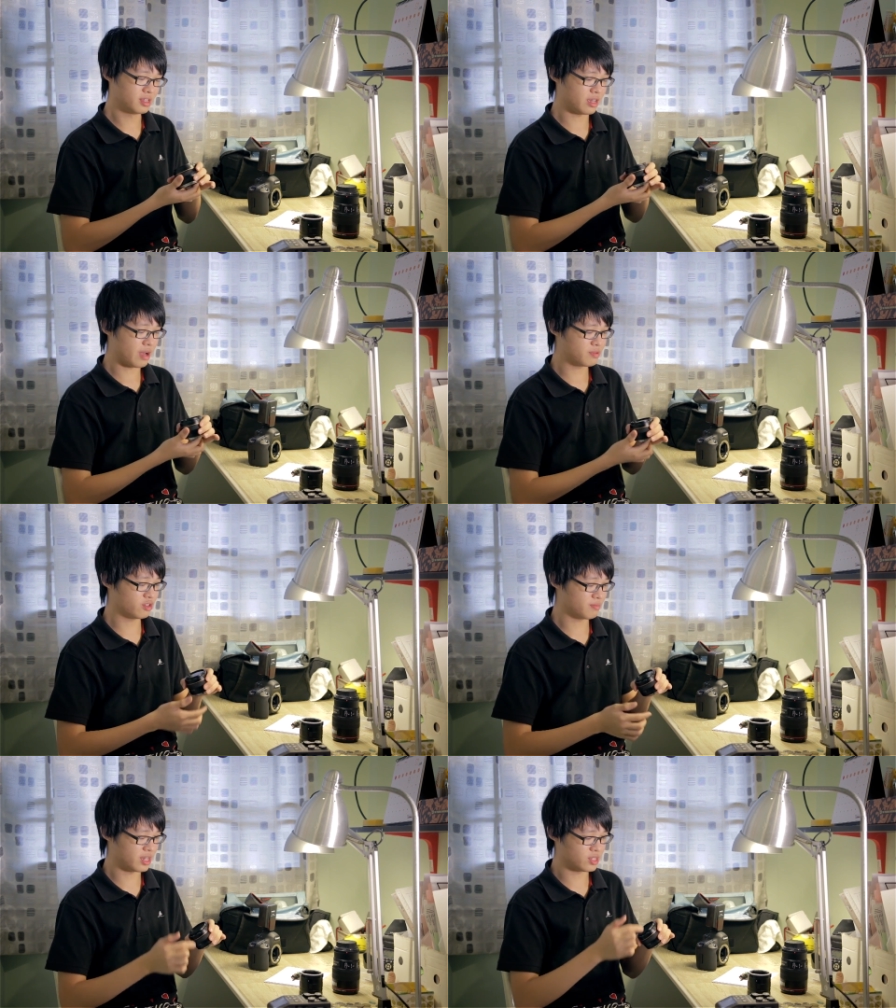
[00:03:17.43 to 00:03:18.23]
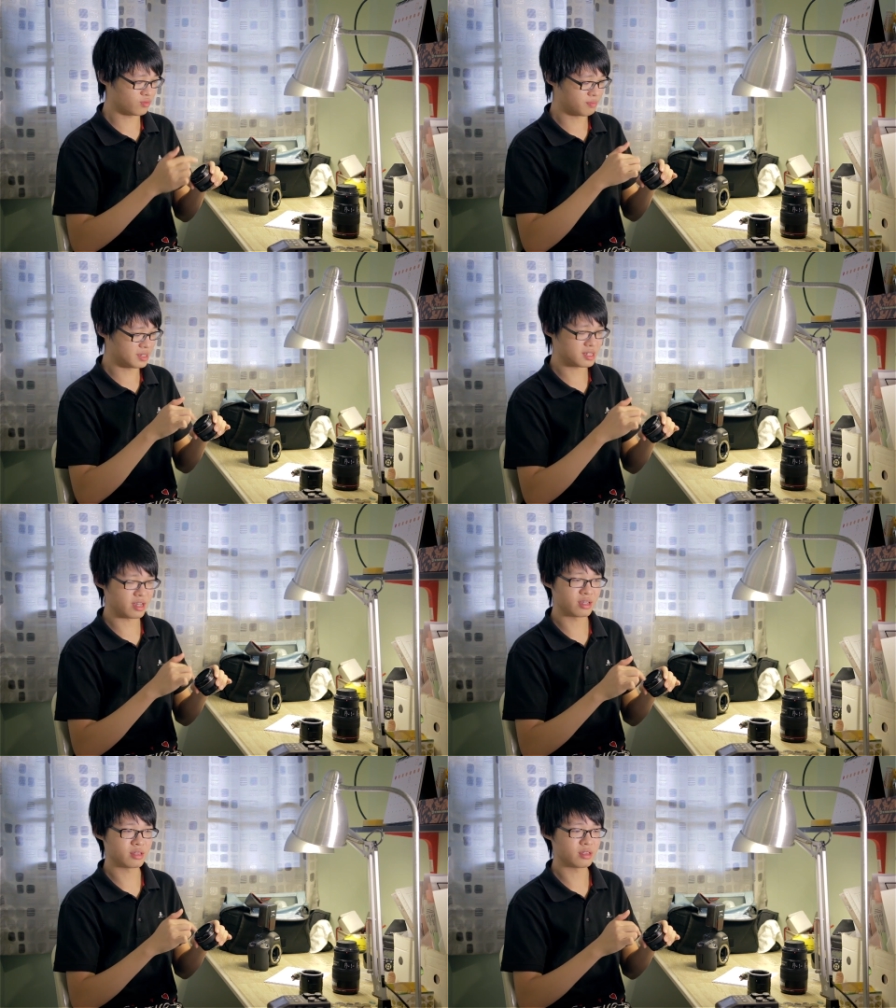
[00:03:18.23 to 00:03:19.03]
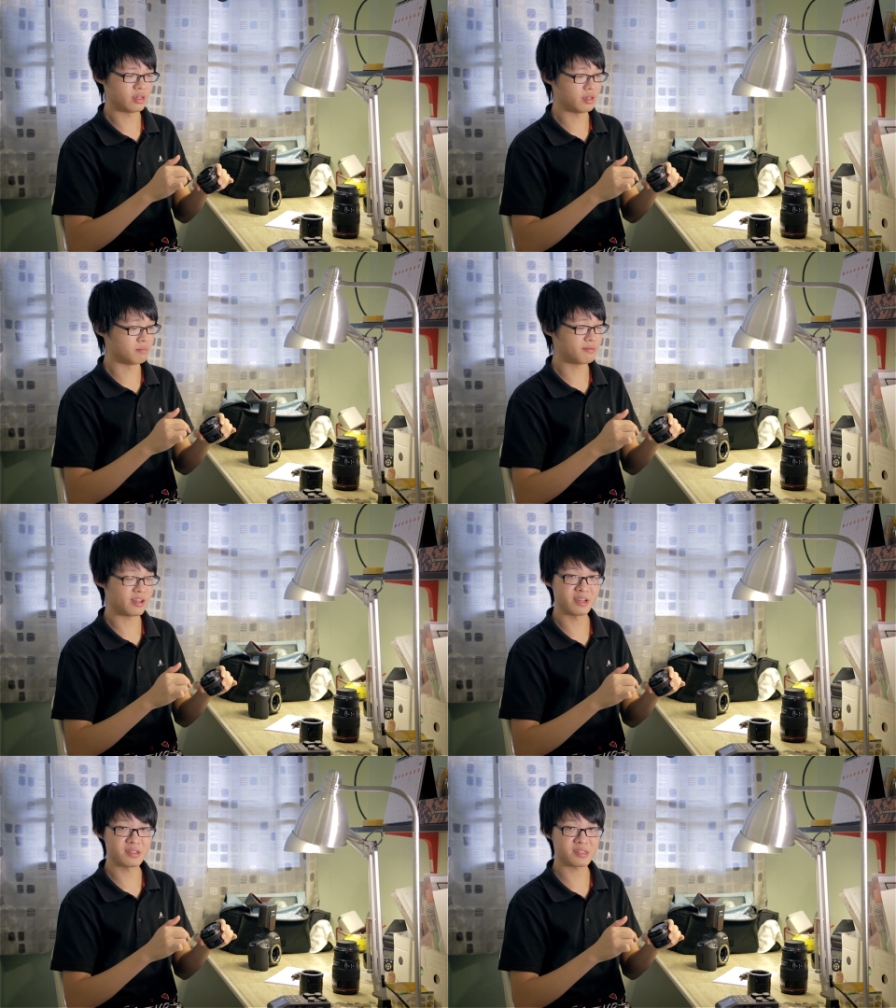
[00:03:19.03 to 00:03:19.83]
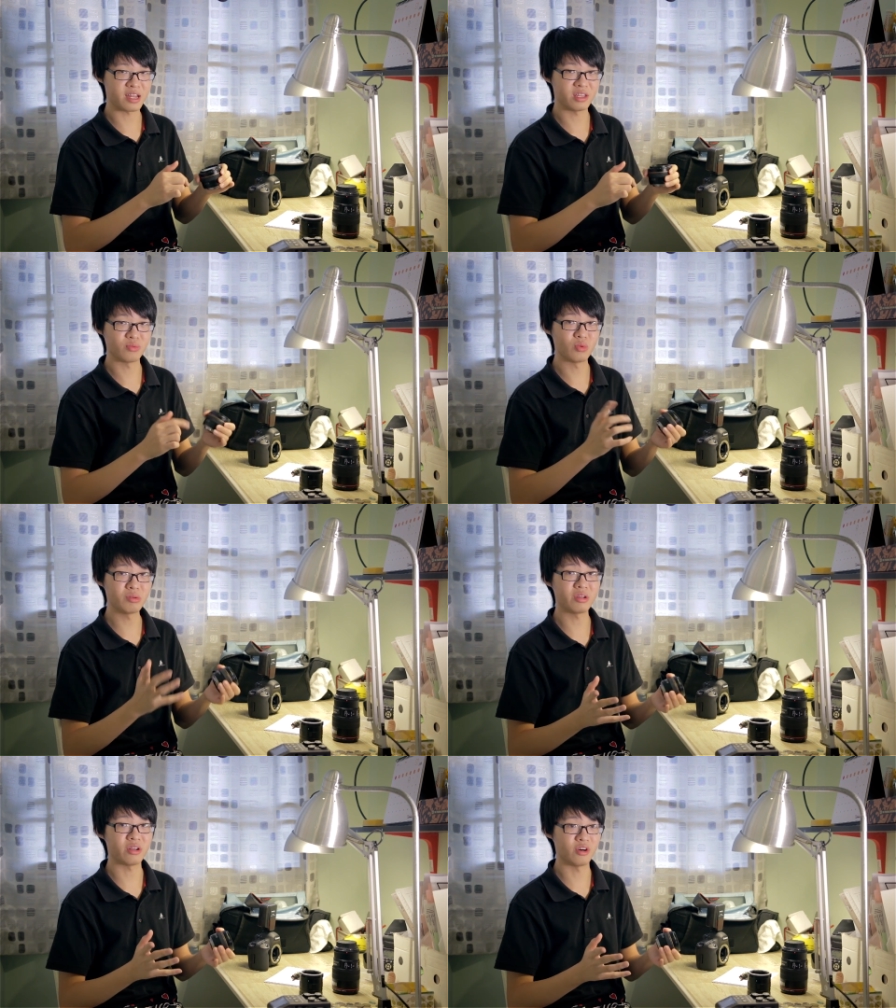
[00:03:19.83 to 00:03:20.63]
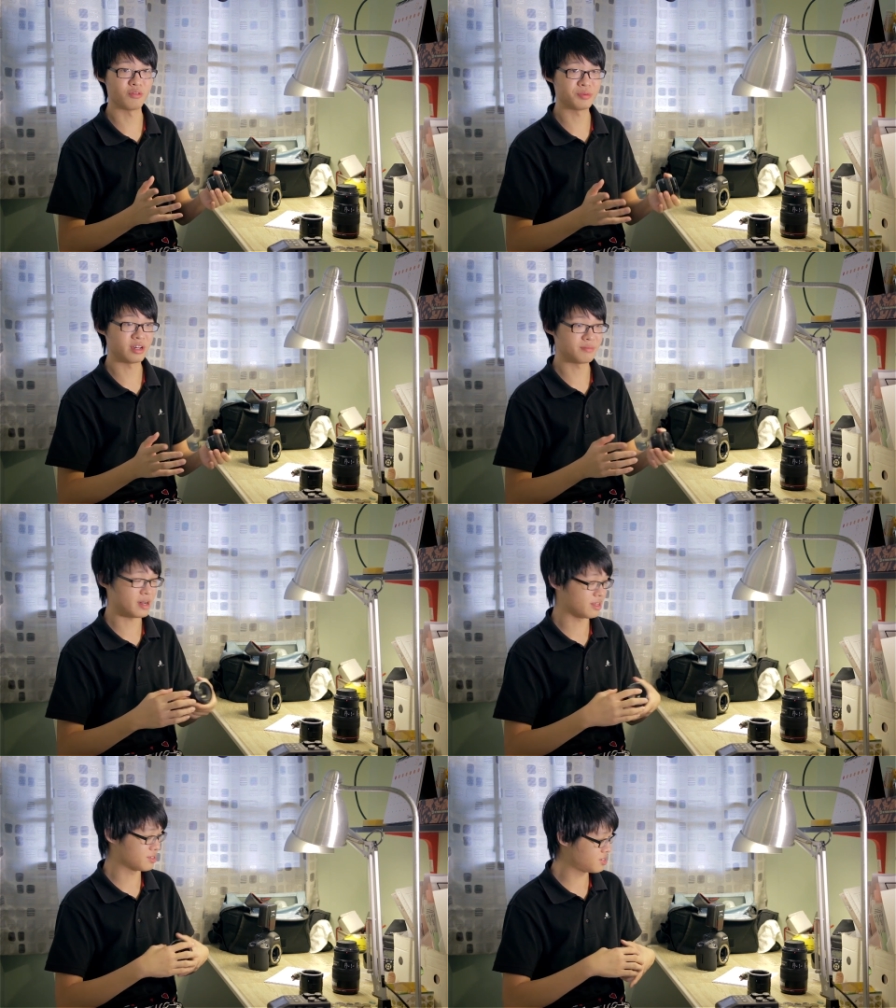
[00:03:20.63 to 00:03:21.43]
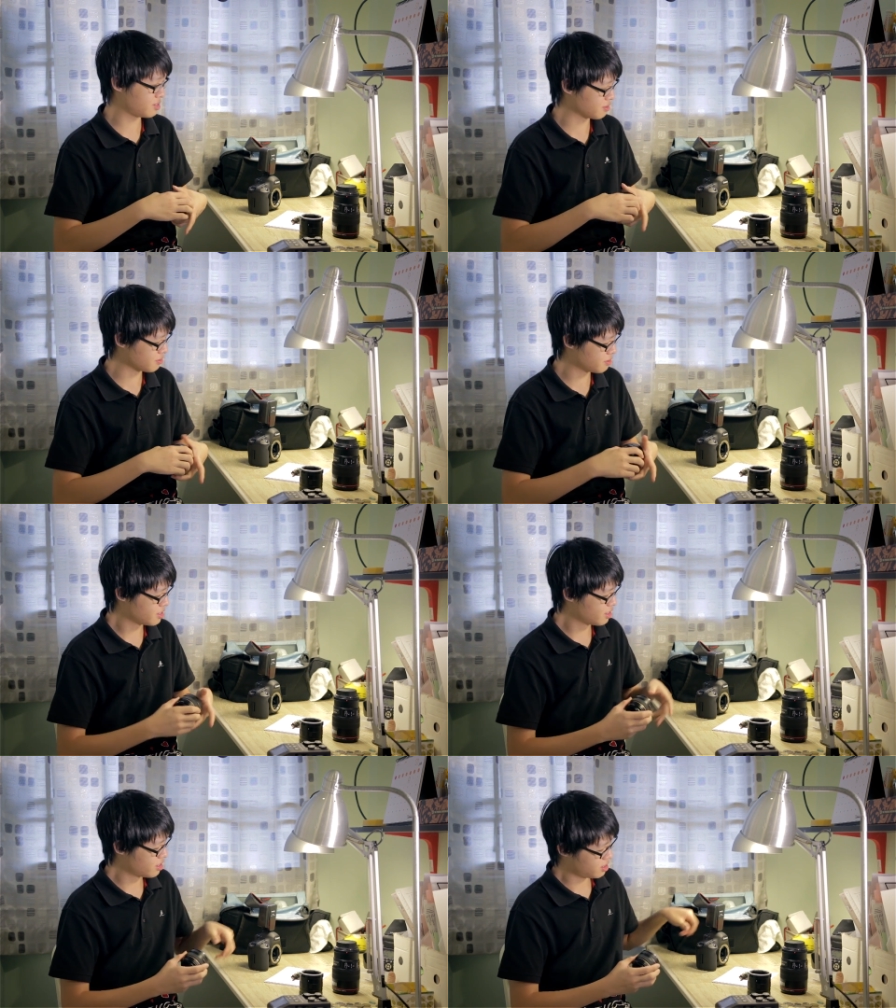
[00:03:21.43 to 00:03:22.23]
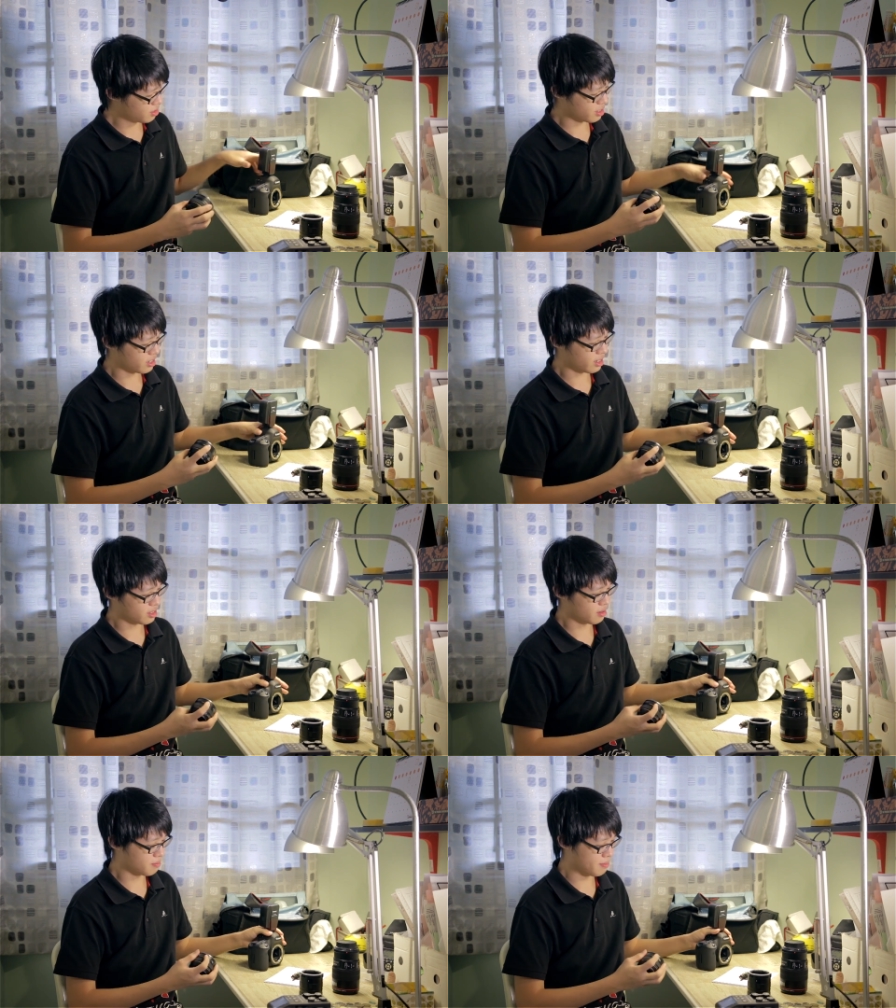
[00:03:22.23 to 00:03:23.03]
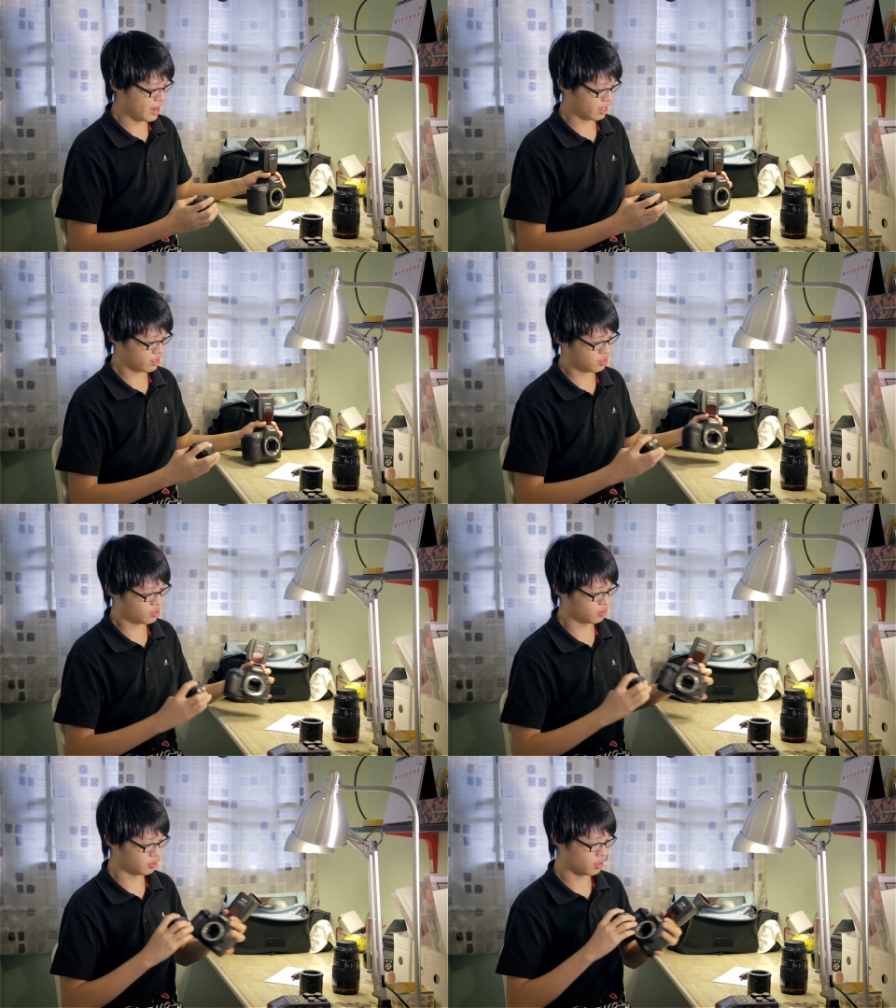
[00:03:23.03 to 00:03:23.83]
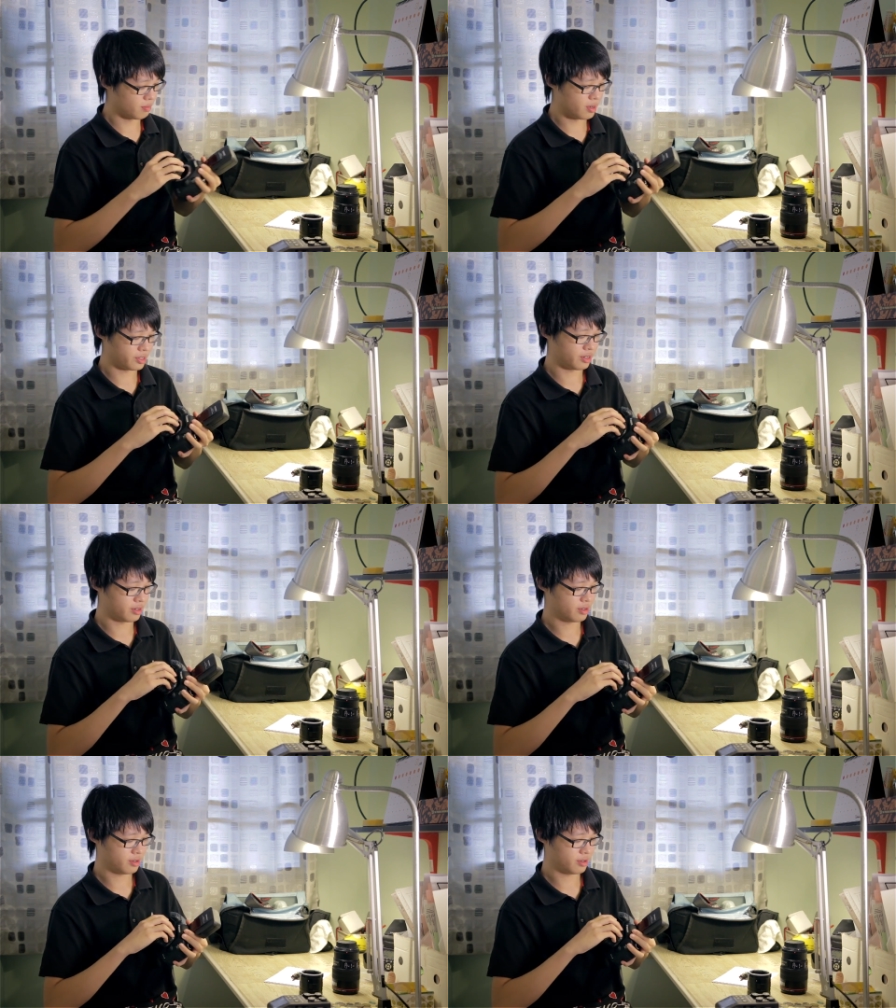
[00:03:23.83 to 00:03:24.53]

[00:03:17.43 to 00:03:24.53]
The aperture blades will be staying in place and they will not open up until you connect them back to your body.